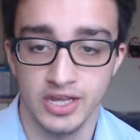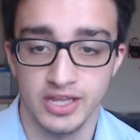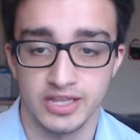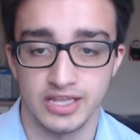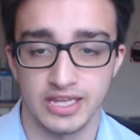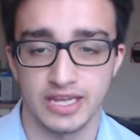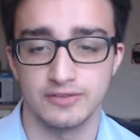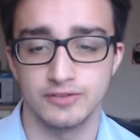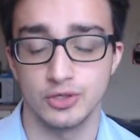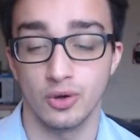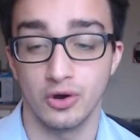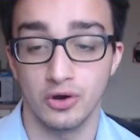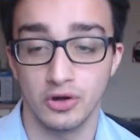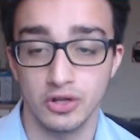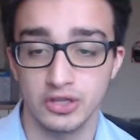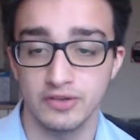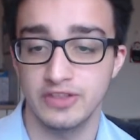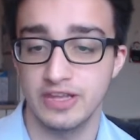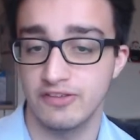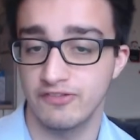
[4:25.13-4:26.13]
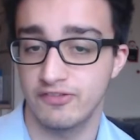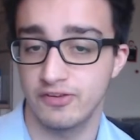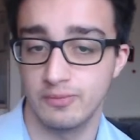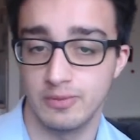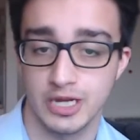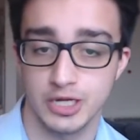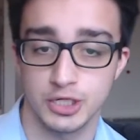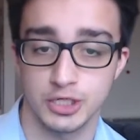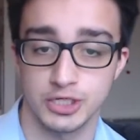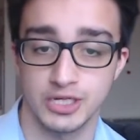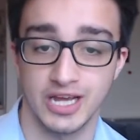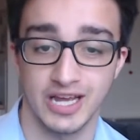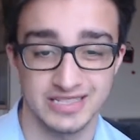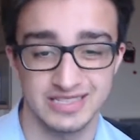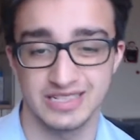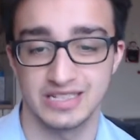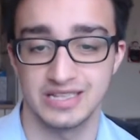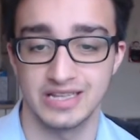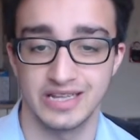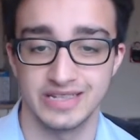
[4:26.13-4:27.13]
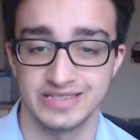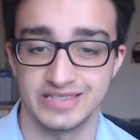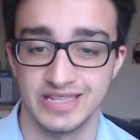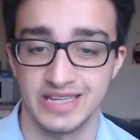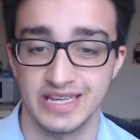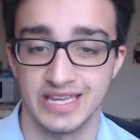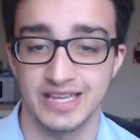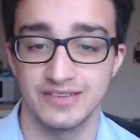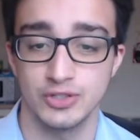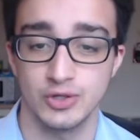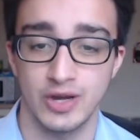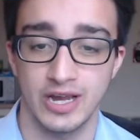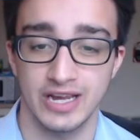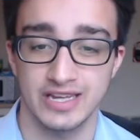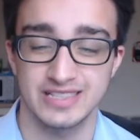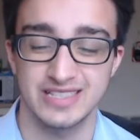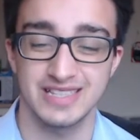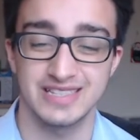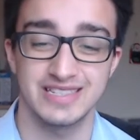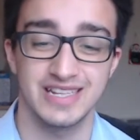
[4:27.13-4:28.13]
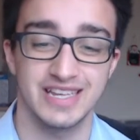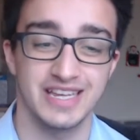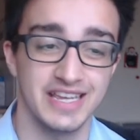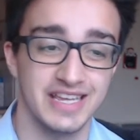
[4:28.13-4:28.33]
that gives you all of the information at a glance and gives you access to